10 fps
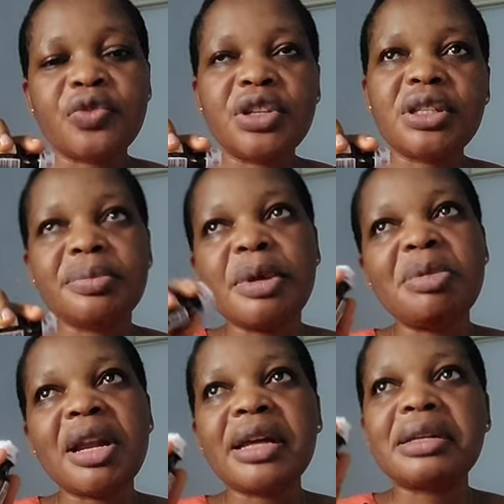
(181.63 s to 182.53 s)
of this,
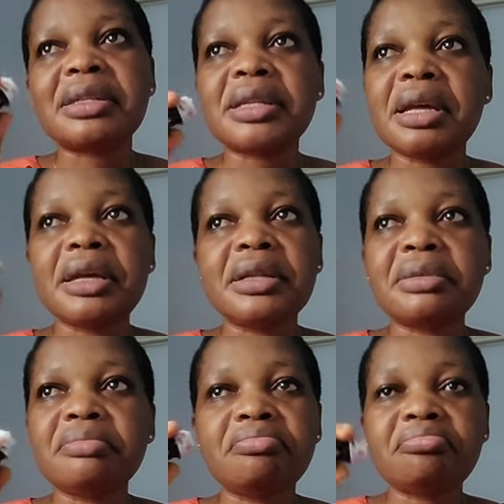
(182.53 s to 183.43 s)
maybe like say
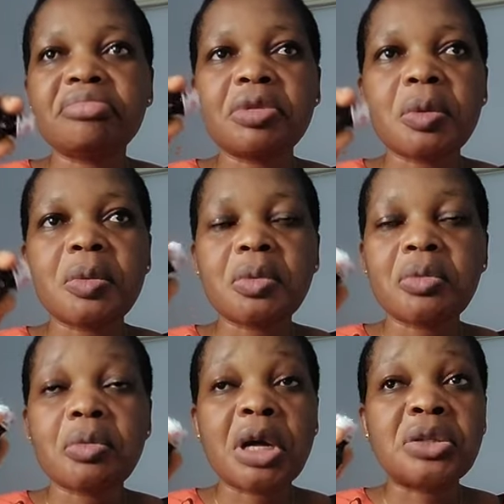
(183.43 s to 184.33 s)

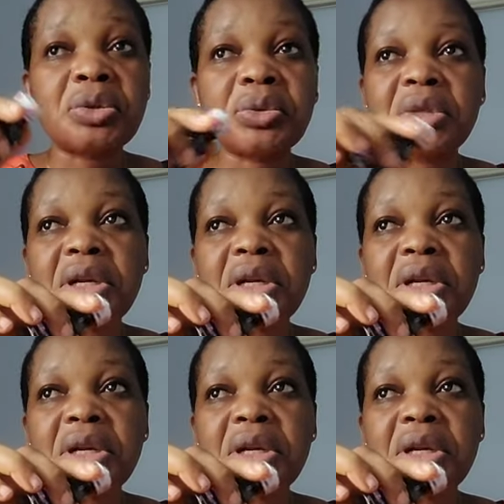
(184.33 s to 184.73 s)
1, 2,